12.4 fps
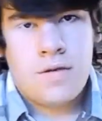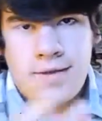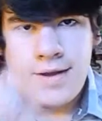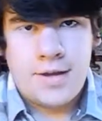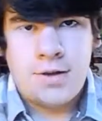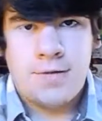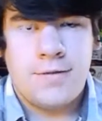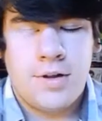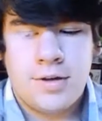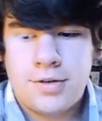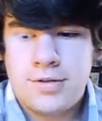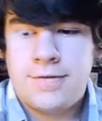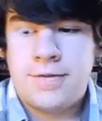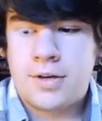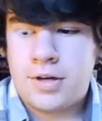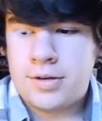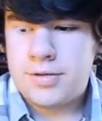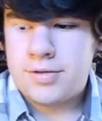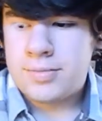thank you for
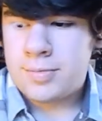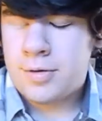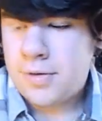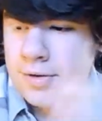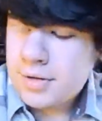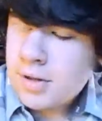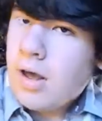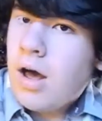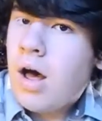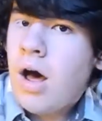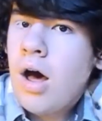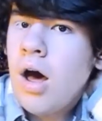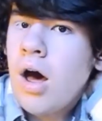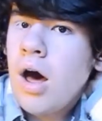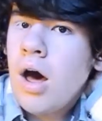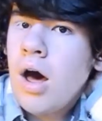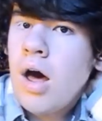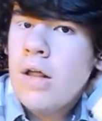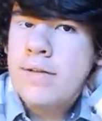all your support.
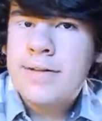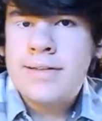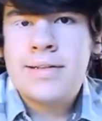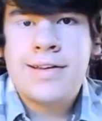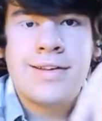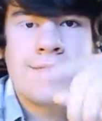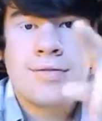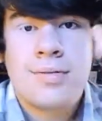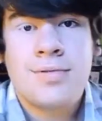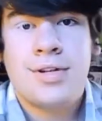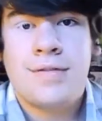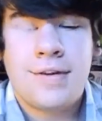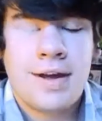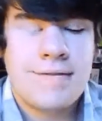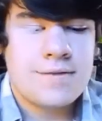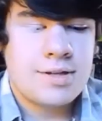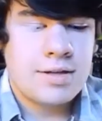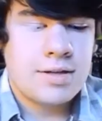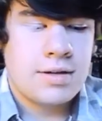Link to the description if you haven't
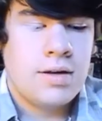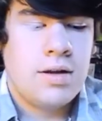seen it.